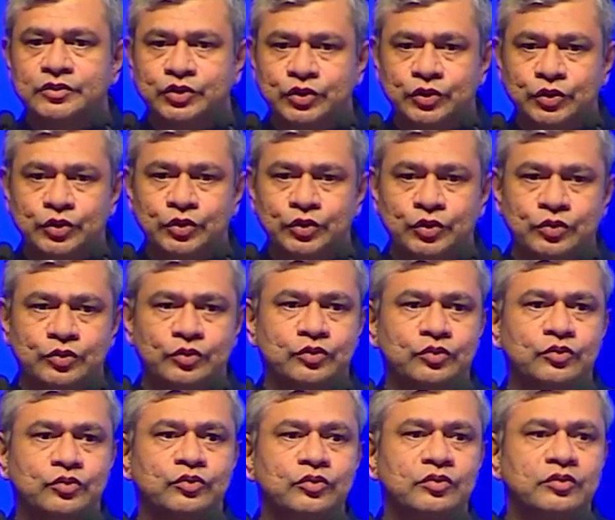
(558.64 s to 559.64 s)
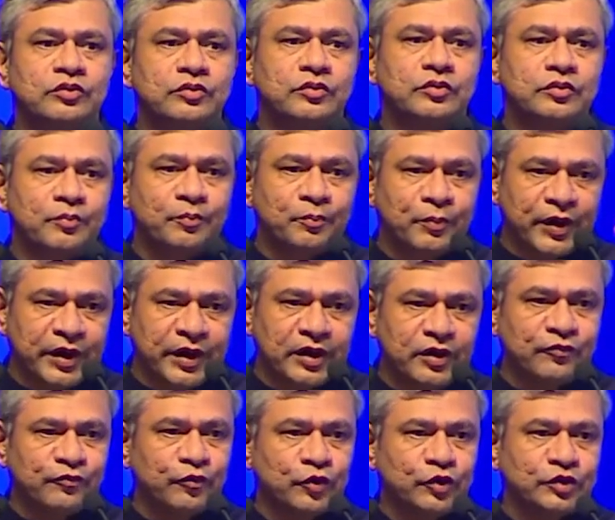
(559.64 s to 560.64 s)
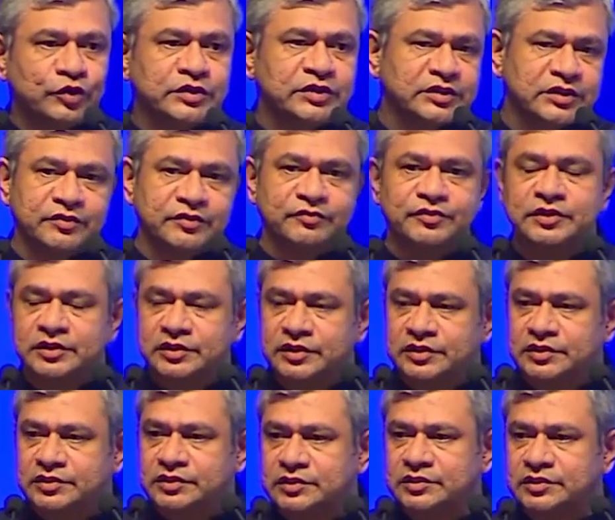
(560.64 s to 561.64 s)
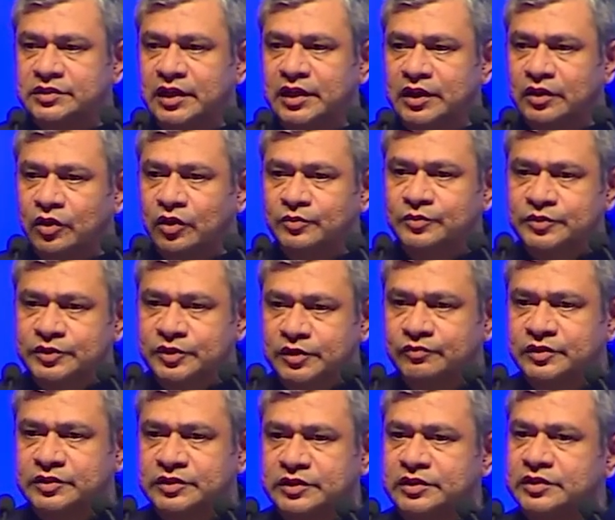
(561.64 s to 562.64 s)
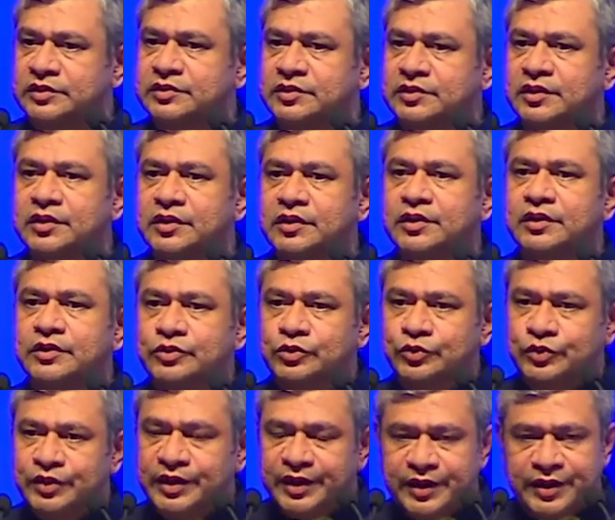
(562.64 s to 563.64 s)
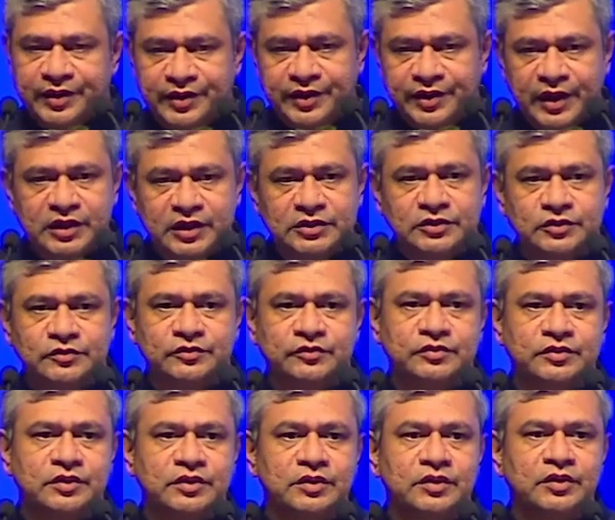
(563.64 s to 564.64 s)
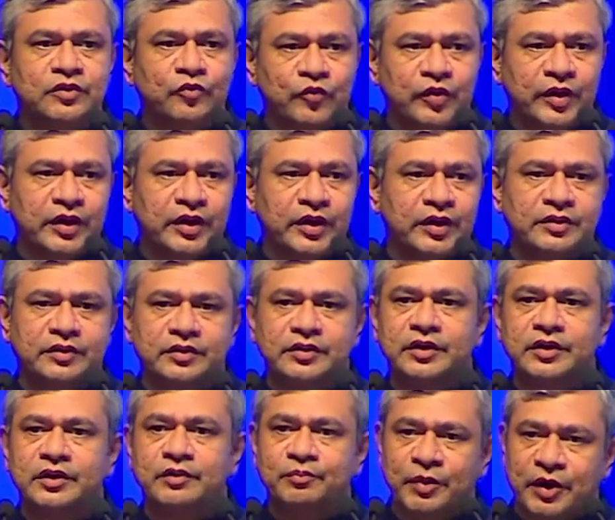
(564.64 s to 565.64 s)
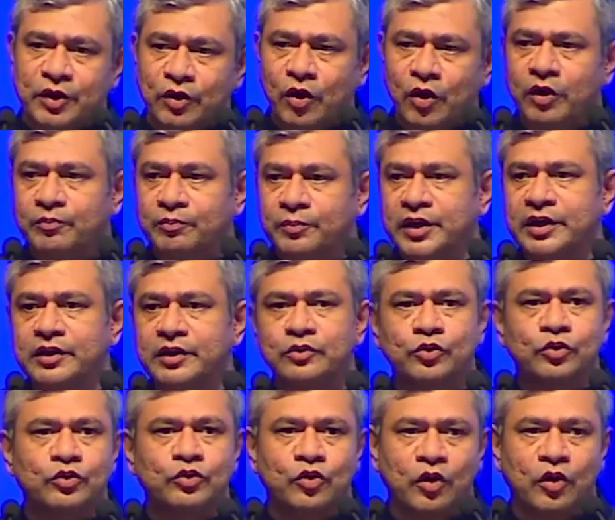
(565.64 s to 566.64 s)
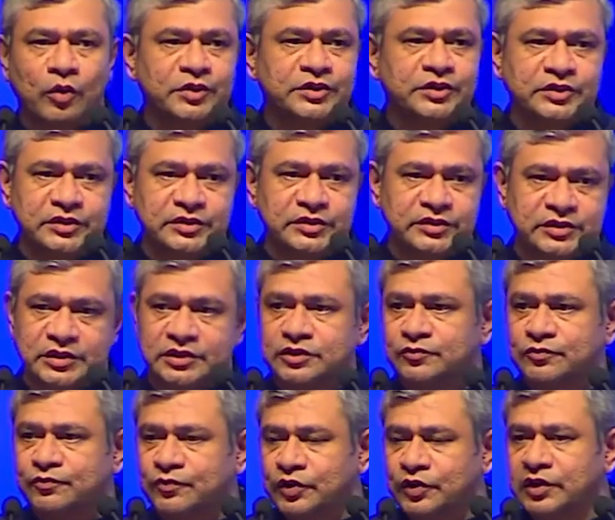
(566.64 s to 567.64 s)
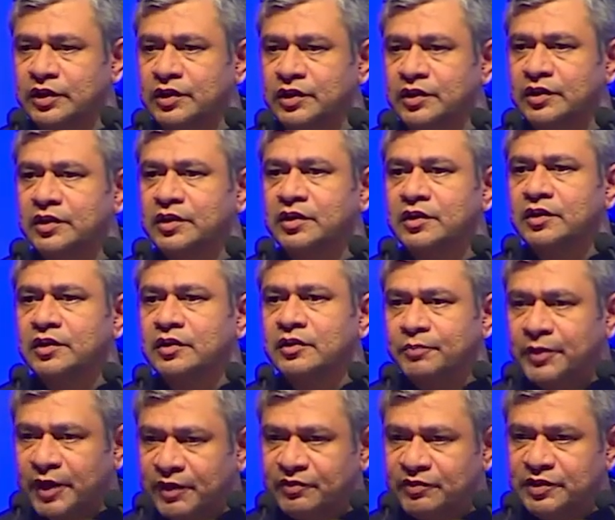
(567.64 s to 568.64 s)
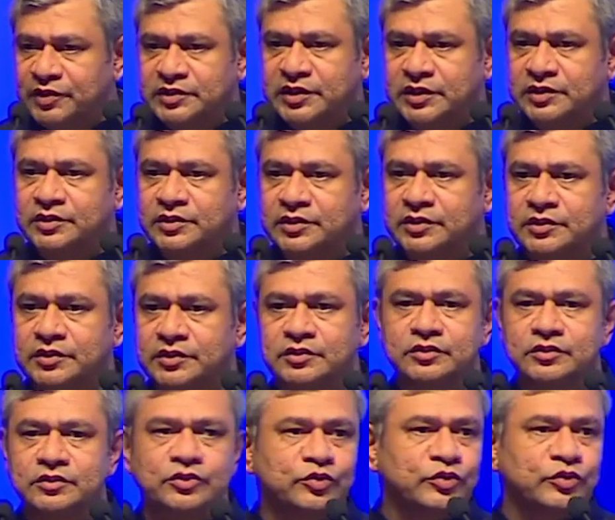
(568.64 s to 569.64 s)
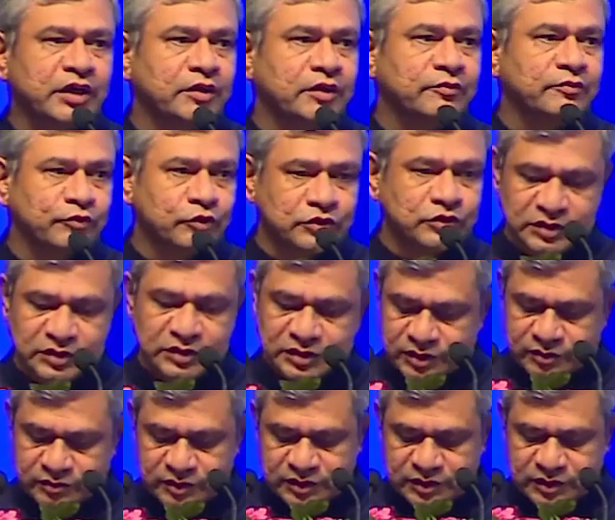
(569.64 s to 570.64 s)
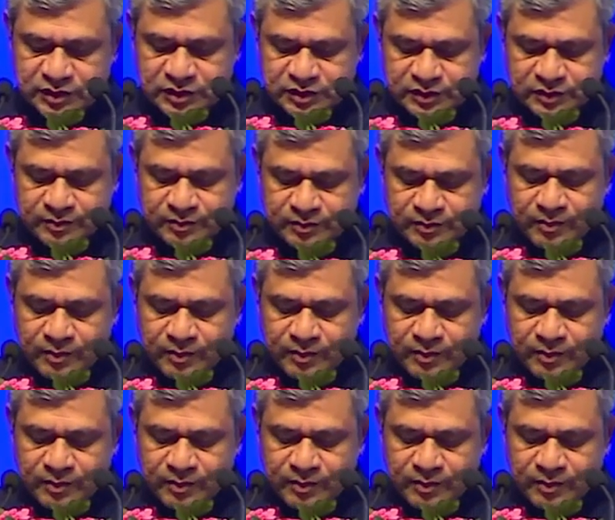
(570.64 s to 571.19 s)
to bring 4G services, telecom services to the areas where it may not make good commercial sense for the private sector to take 4G services.